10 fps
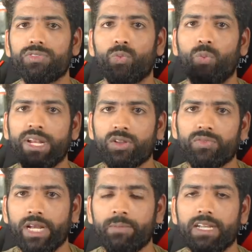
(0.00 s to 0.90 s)
of the width
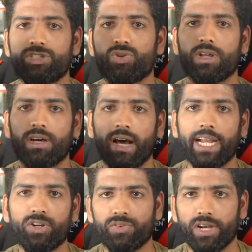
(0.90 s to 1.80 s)
of an image to the
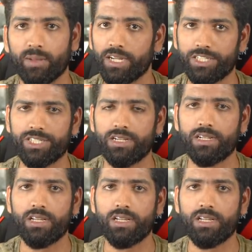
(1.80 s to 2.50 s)
height of an image.